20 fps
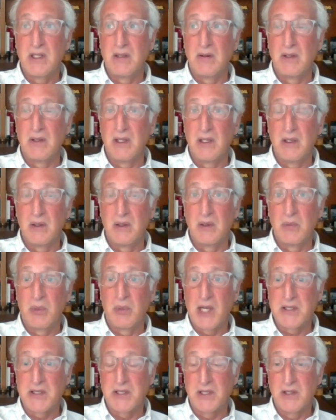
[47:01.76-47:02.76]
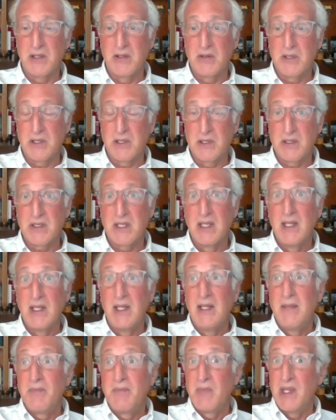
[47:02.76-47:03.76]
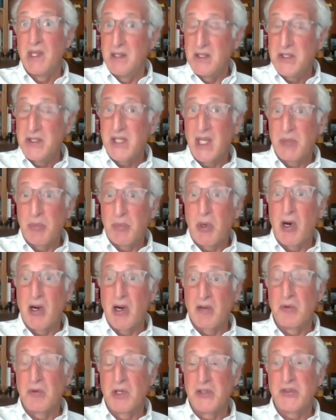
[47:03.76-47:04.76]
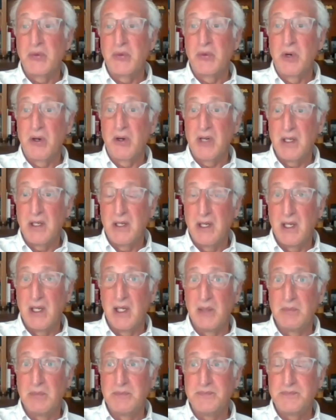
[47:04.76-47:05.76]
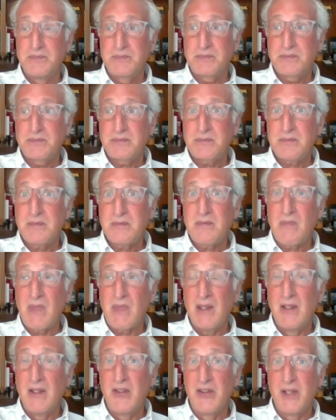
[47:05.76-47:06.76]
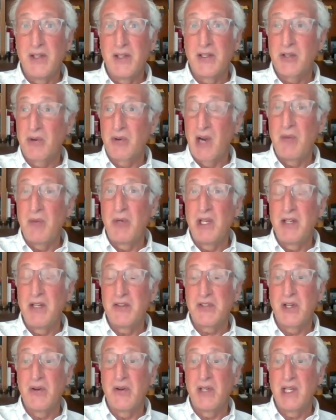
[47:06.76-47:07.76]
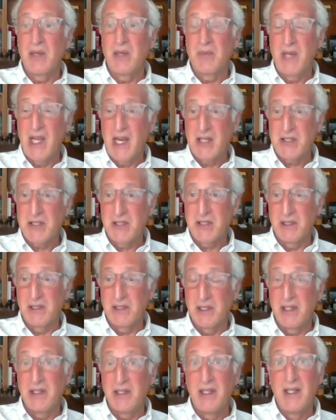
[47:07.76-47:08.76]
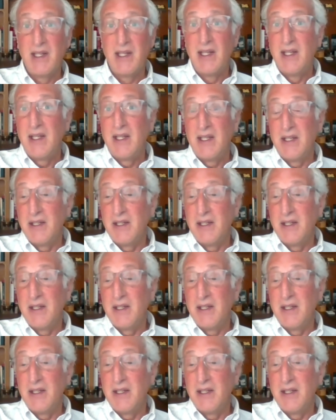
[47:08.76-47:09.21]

in prosecutions. And he said part of what's worried him is that the crime rate is going up nationally.